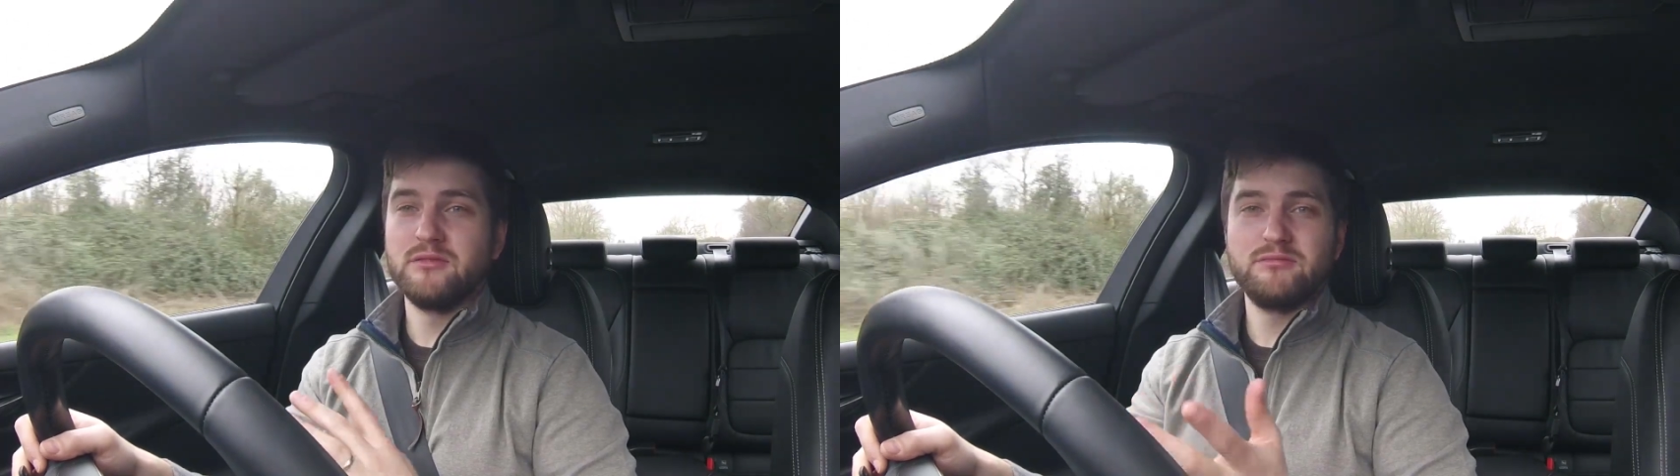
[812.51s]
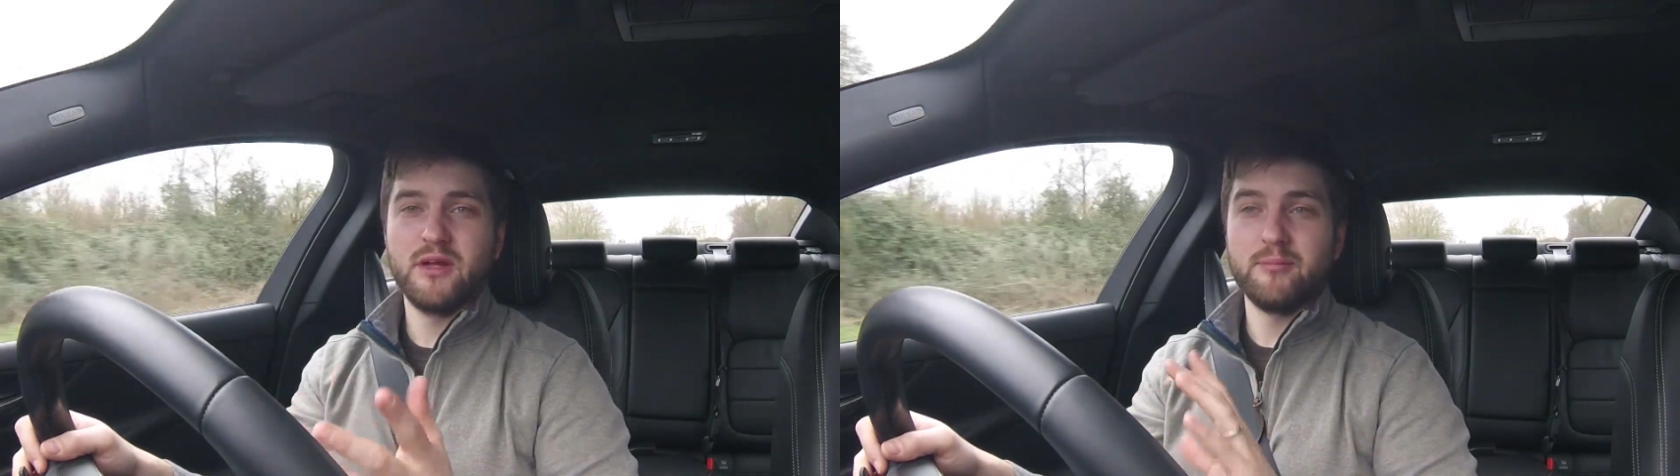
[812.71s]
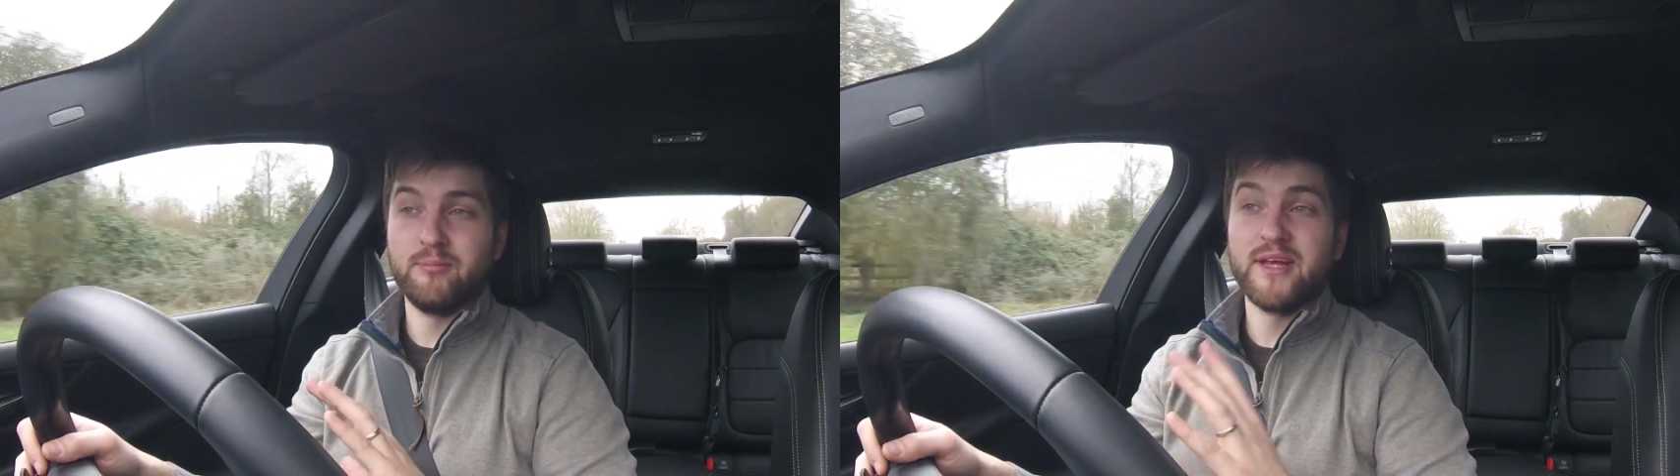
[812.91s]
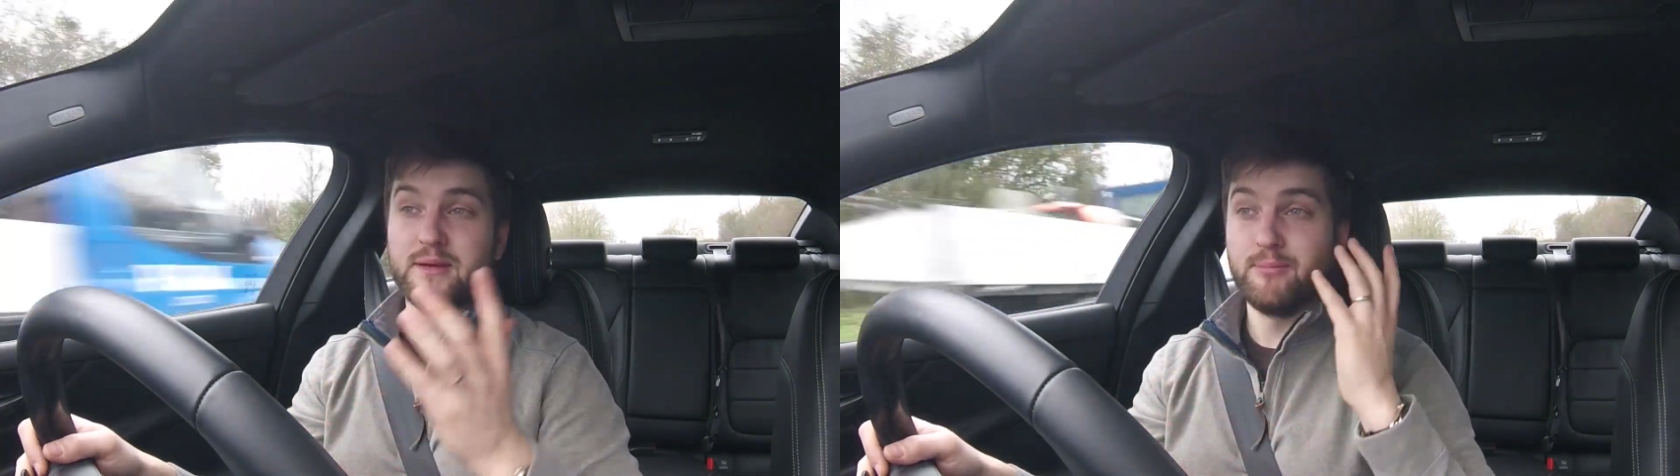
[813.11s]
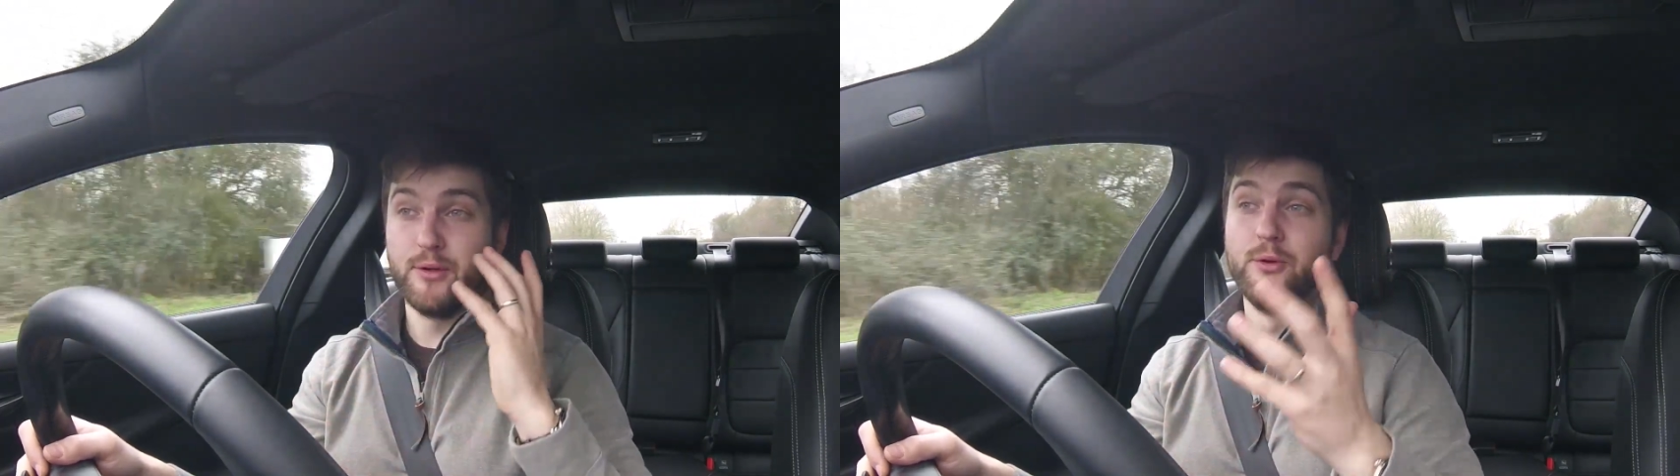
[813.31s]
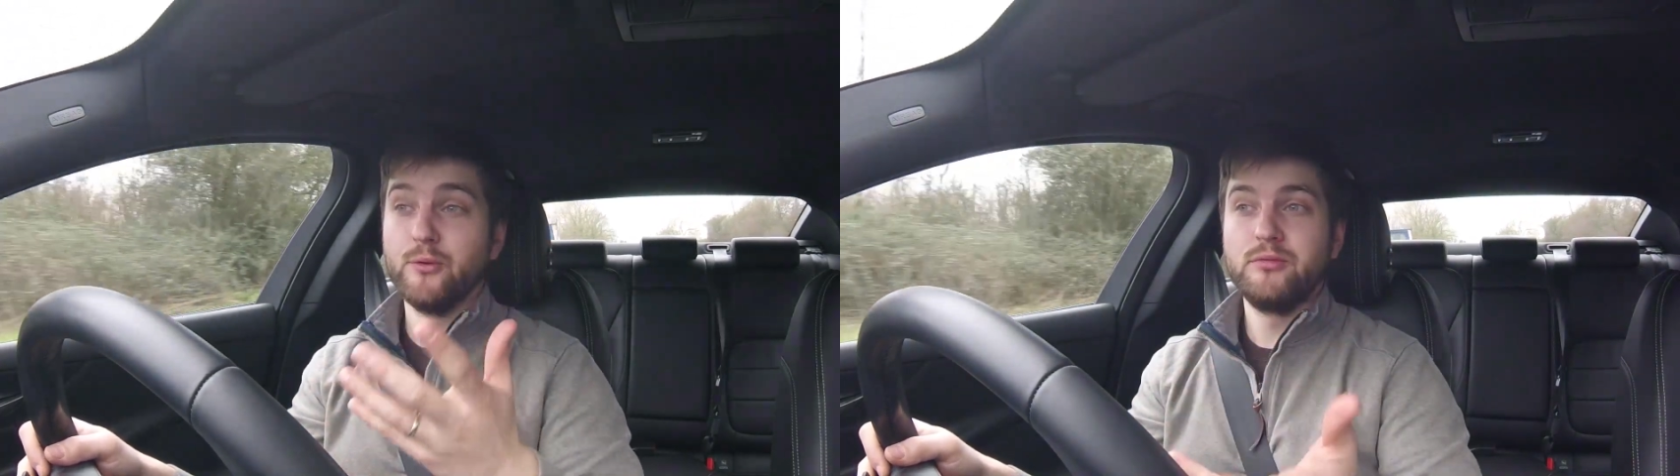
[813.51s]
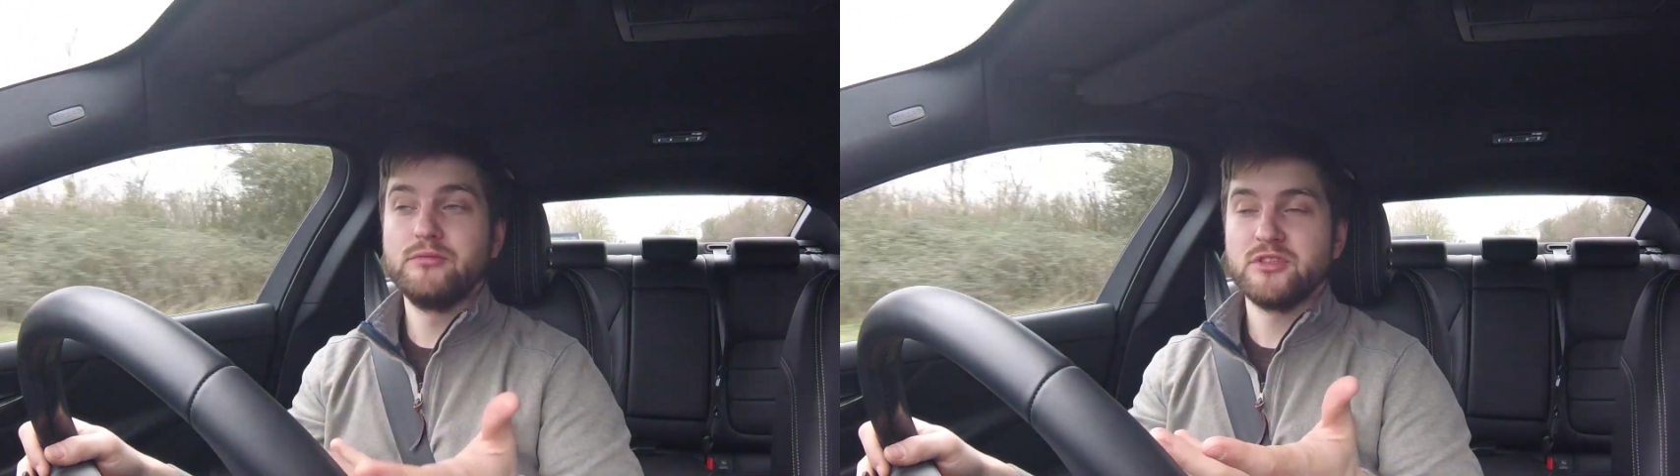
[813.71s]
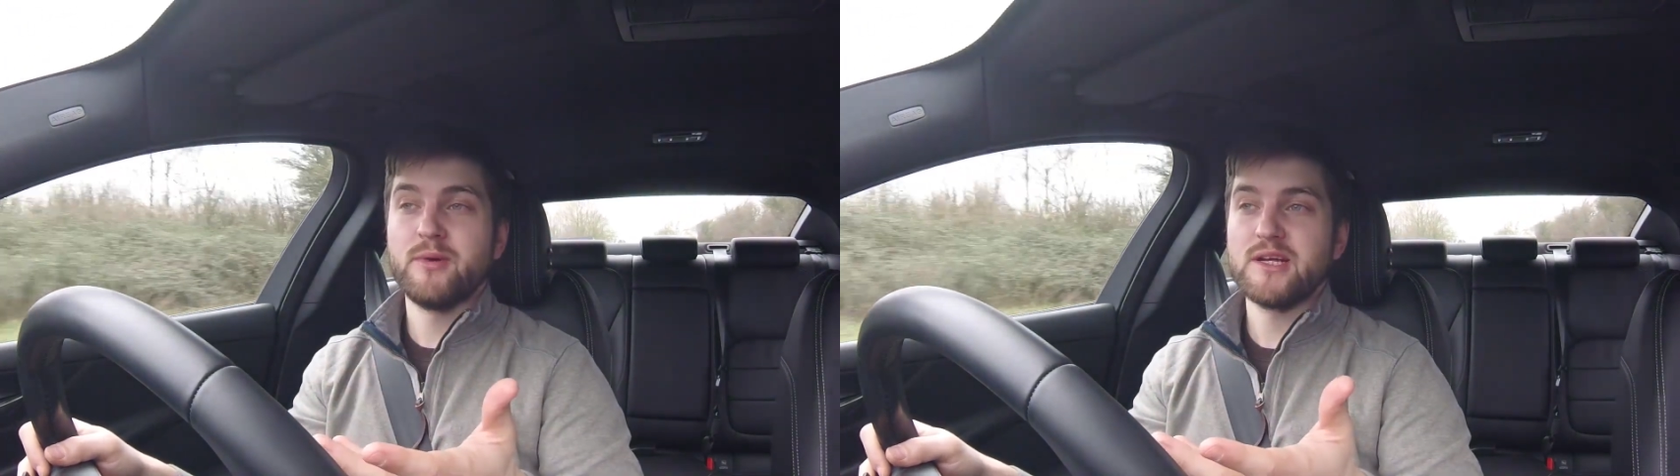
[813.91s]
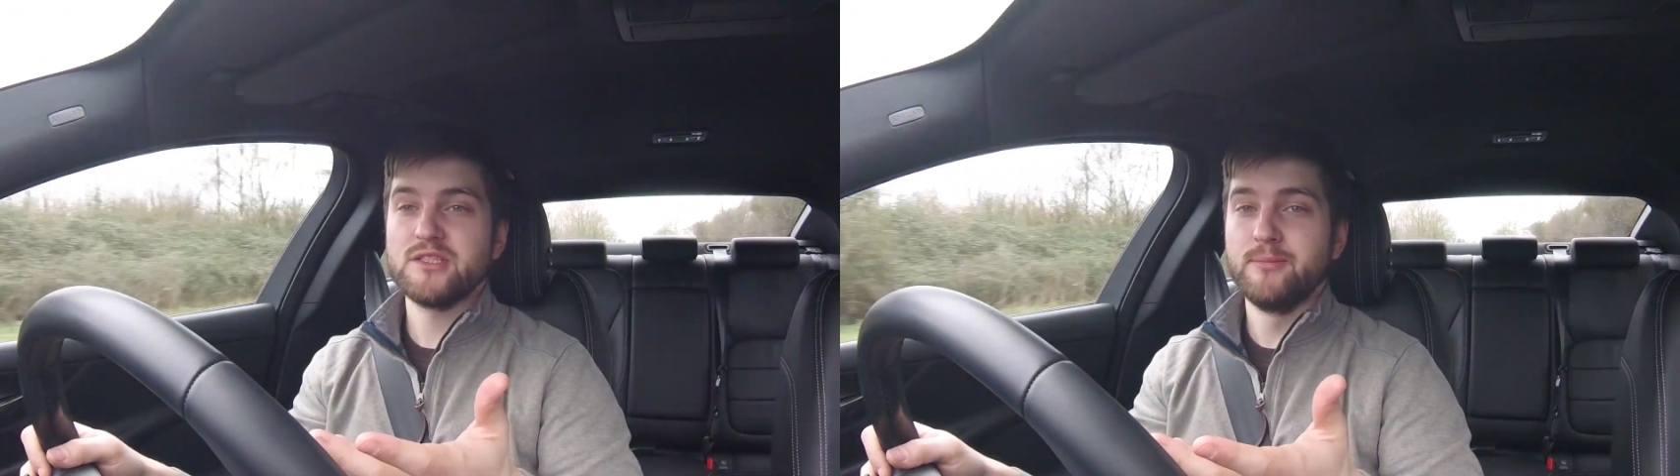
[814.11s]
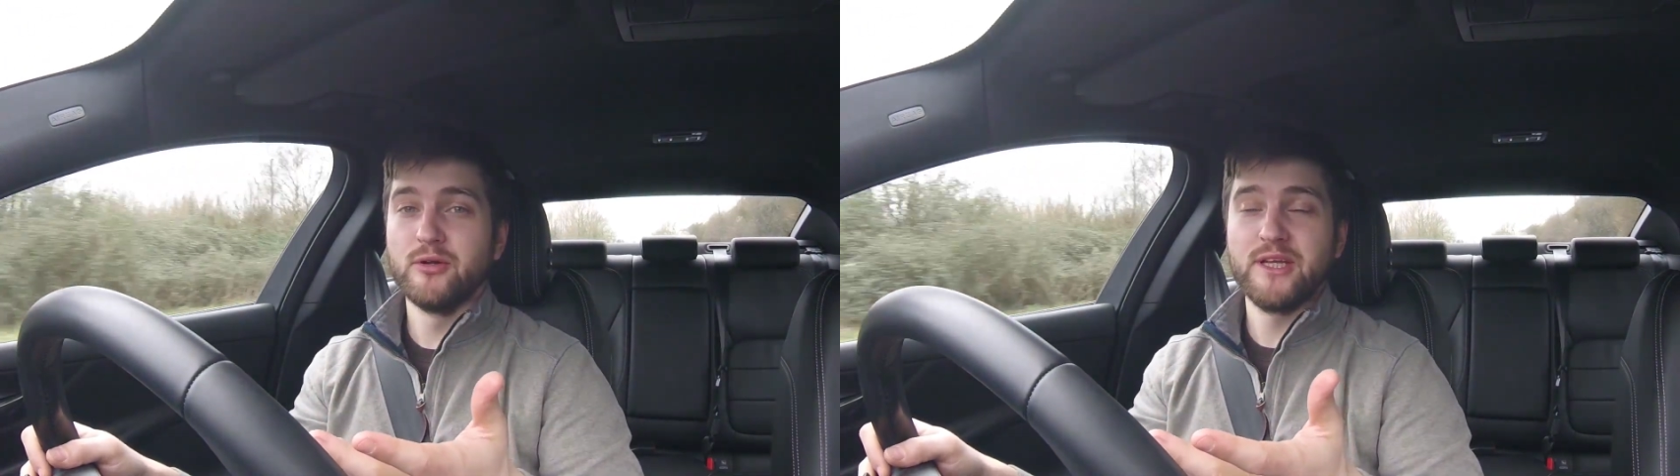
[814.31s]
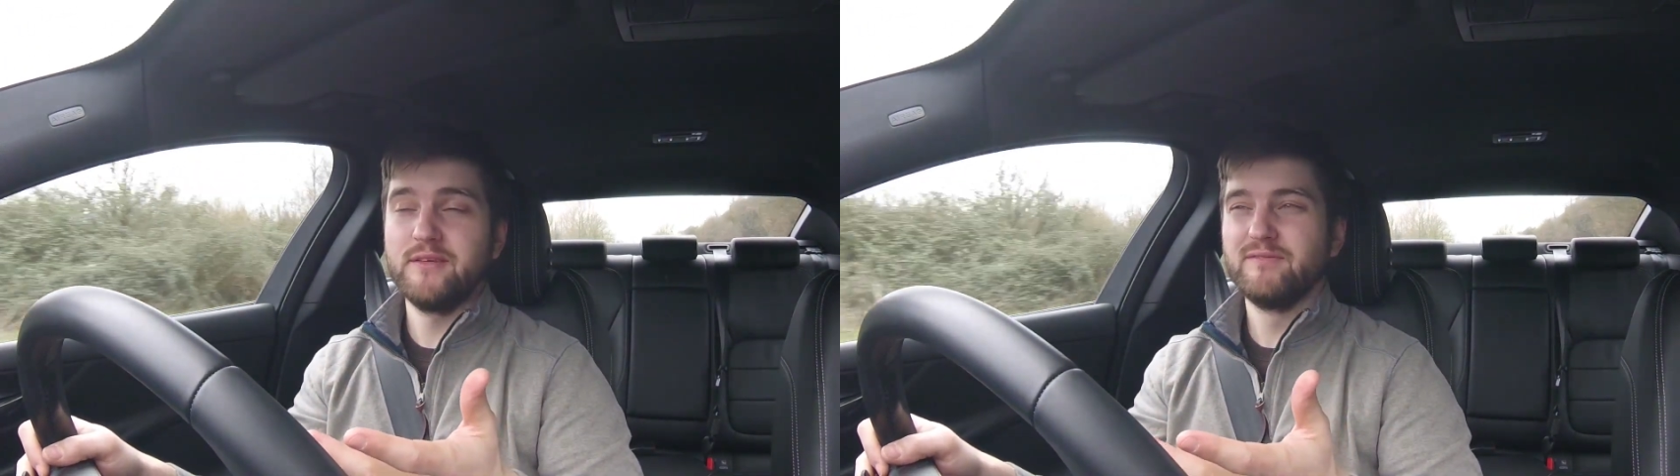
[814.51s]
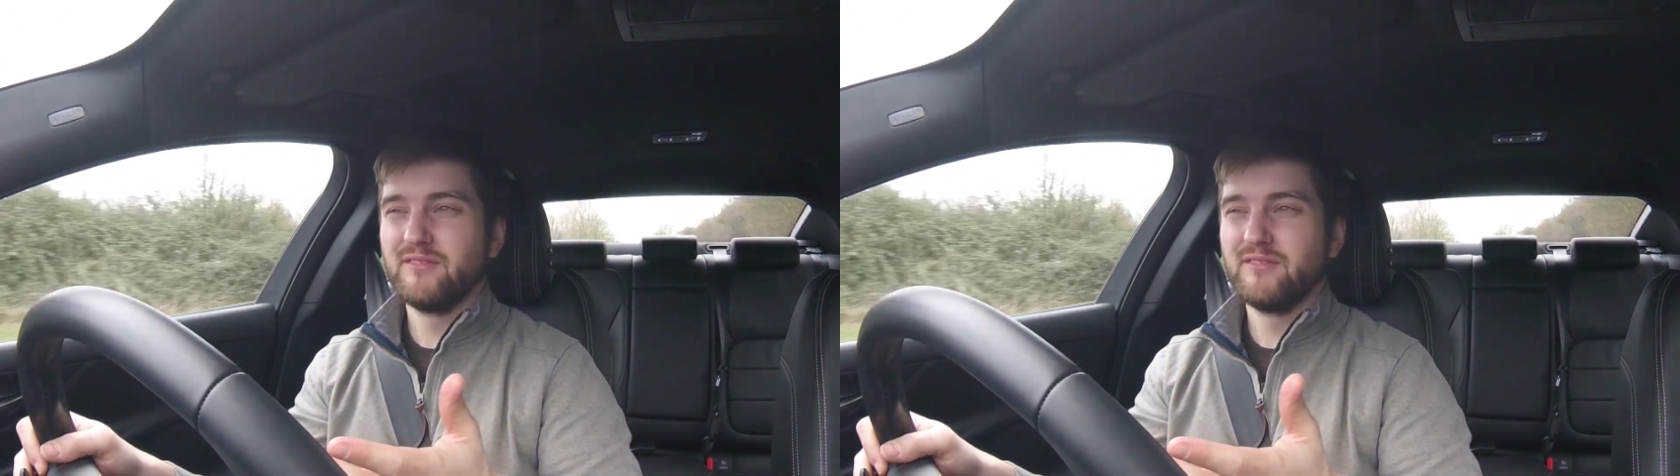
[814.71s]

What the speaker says: like make it blue to match the body.